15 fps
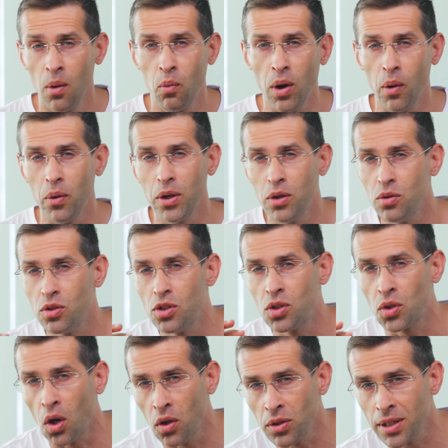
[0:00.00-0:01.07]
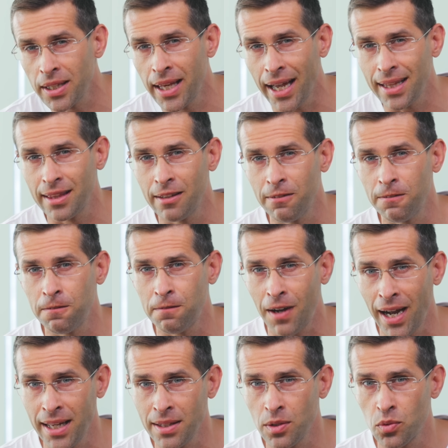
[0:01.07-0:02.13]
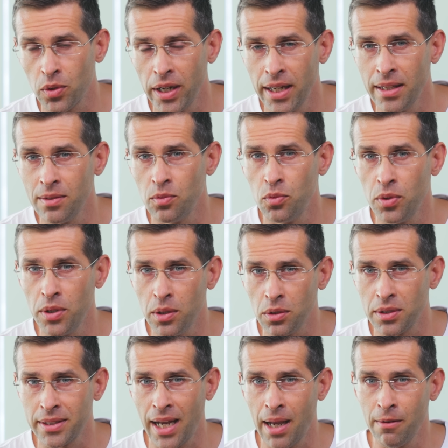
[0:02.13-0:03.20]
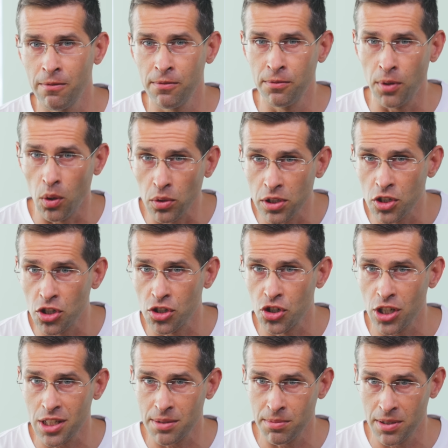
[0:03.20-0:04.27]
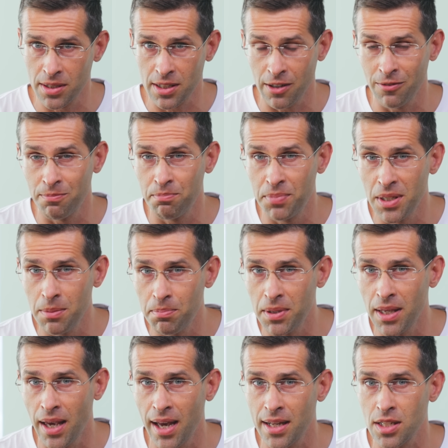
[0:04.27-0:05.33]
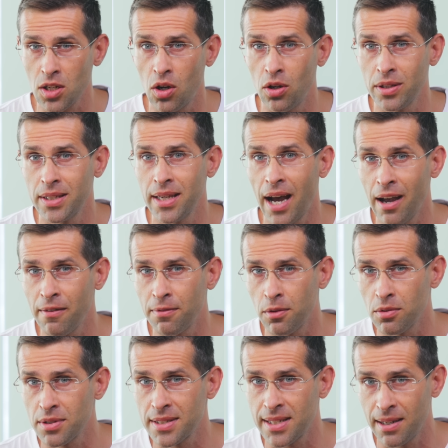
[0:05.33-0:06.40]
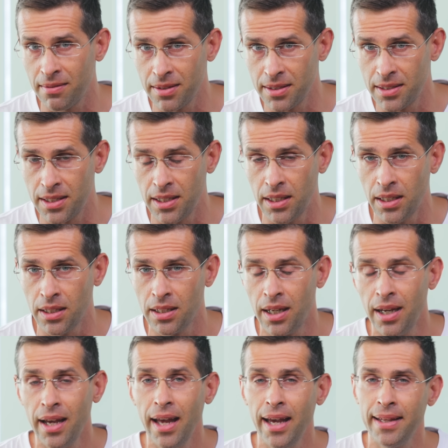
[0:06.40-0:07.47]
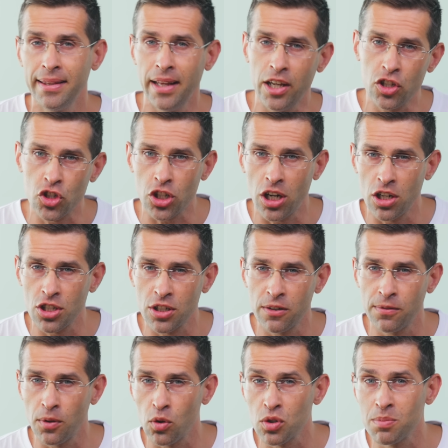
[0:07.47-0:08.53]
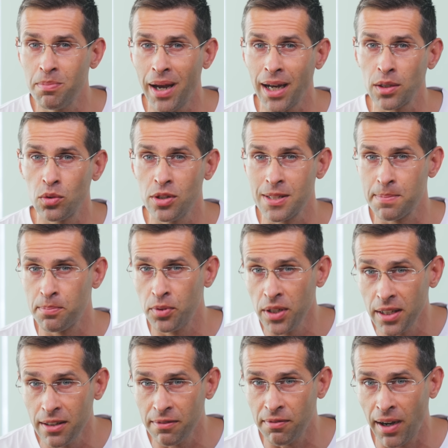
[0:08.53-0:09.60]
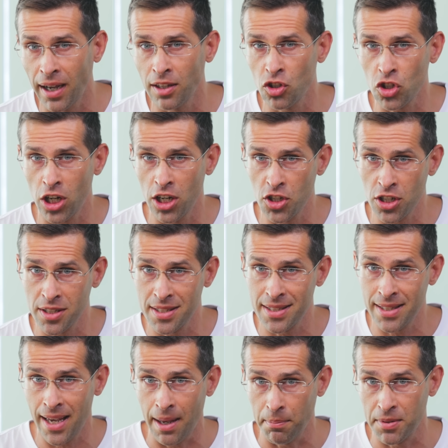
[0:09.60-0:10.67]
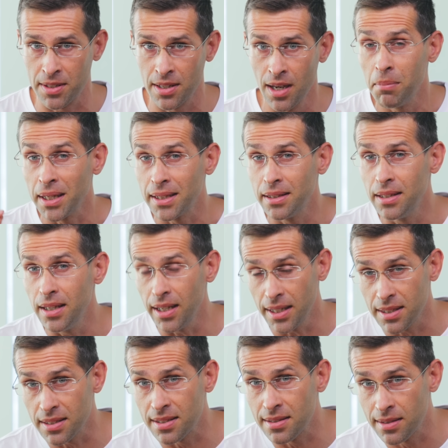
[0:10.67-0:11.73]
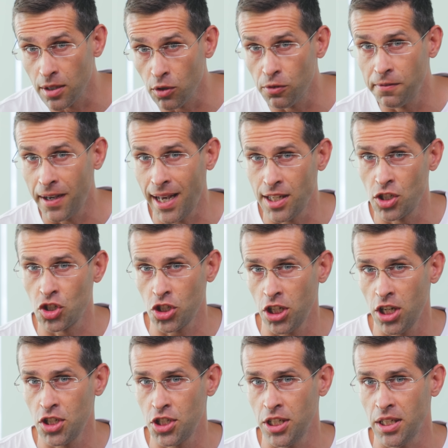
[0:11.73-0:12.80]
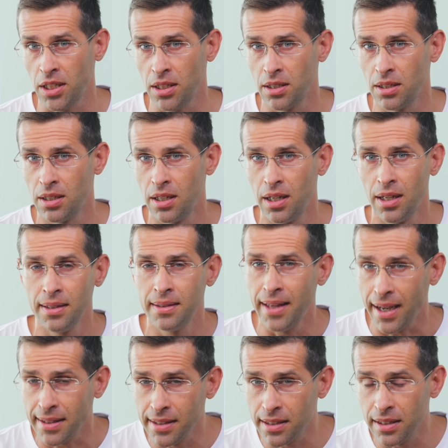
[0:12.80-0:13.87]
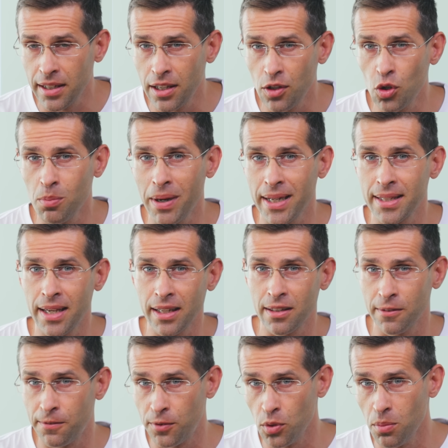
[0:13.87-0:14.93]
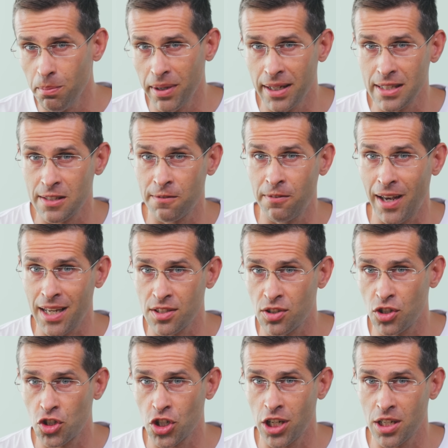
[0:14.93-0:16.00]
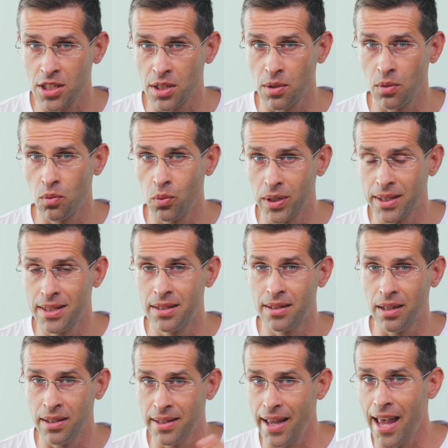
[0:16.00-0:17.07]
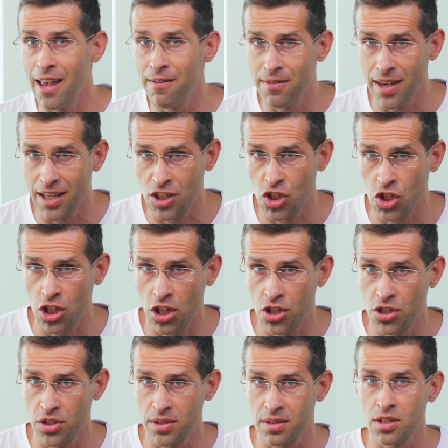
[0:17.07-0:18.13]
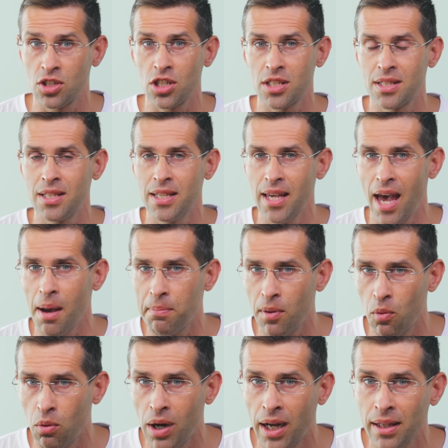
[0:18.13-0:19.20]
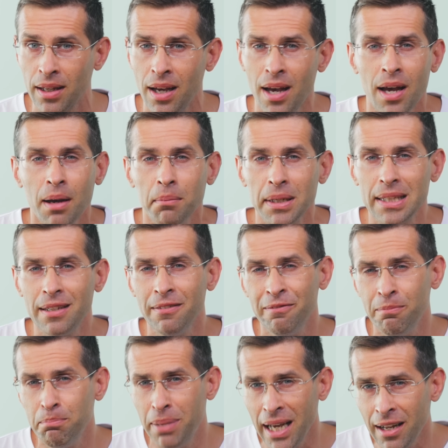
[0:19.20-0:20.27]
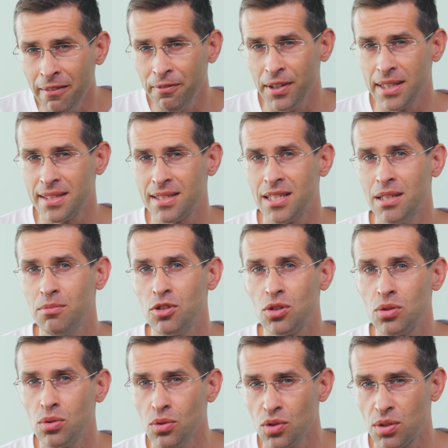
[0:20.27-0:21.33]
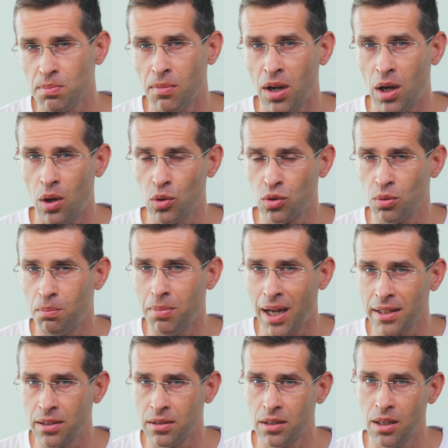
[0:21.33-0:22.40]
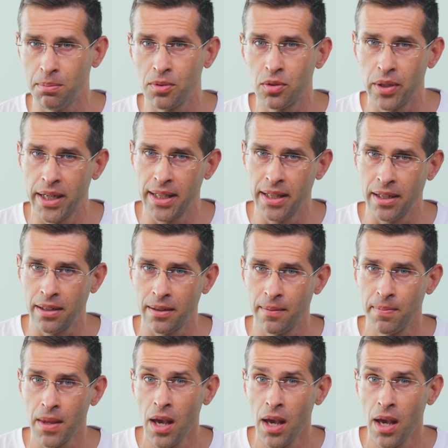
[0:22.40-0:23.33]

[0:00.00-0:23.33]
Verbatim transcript: Well, you don't get the fine-grained real-time voltage adjustments of PPS on the iPhone 17, and that charger falls back to its predefined charging steps, but it is still fast charging. Technically, you might get a few minutes faster charging with an AVS charger, such as the Apple one, but the benefit seems too small to bother upgrading.